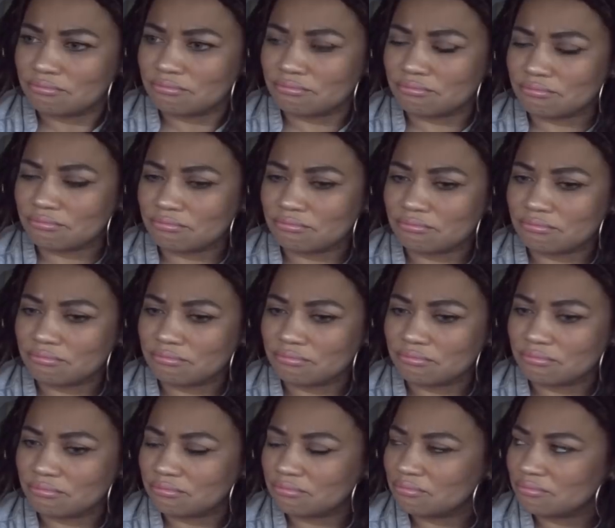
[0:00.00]

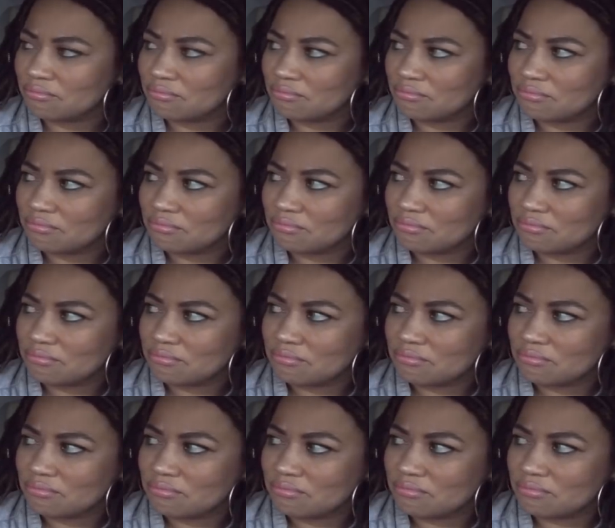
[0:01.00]

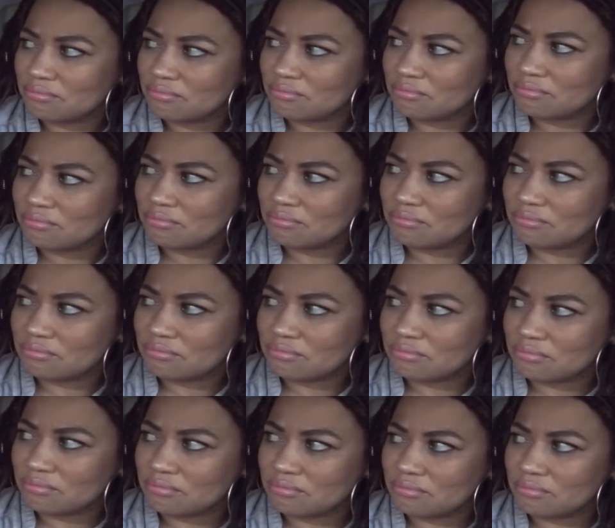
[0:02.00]

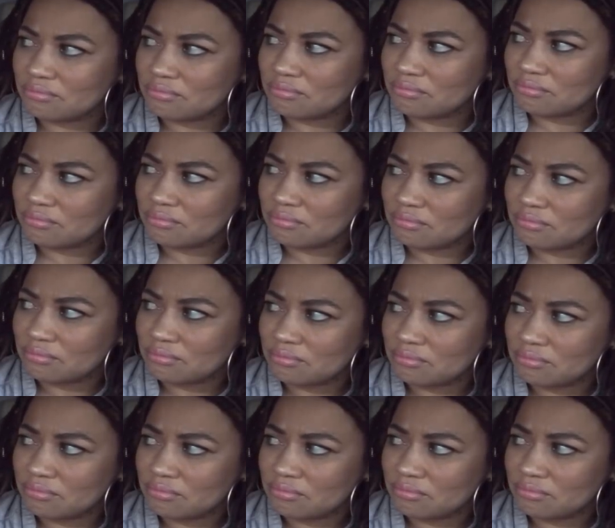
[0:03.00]

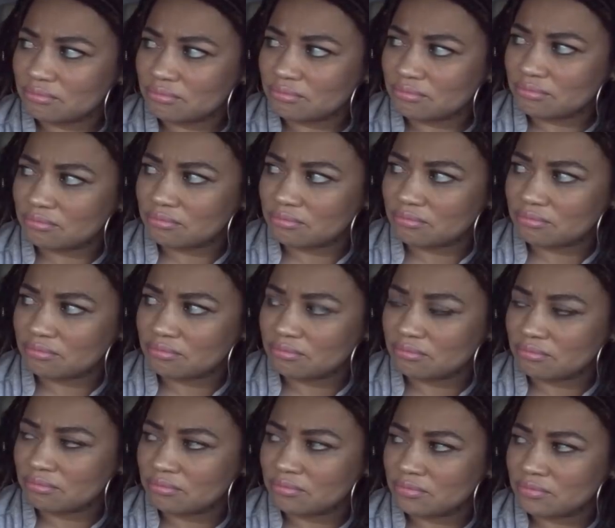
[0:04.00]

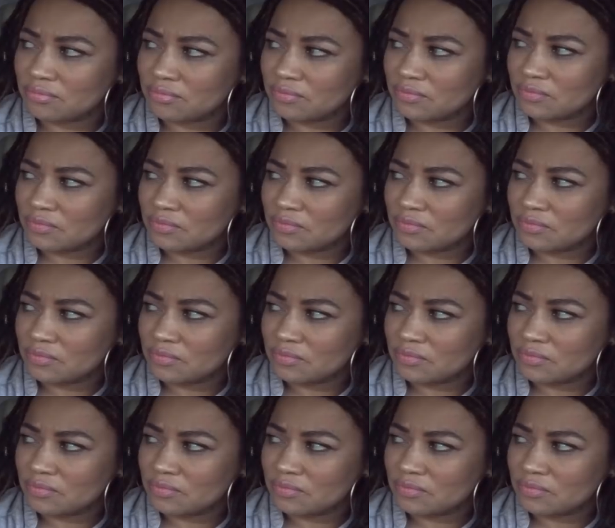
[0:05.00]
This person isn't speaking.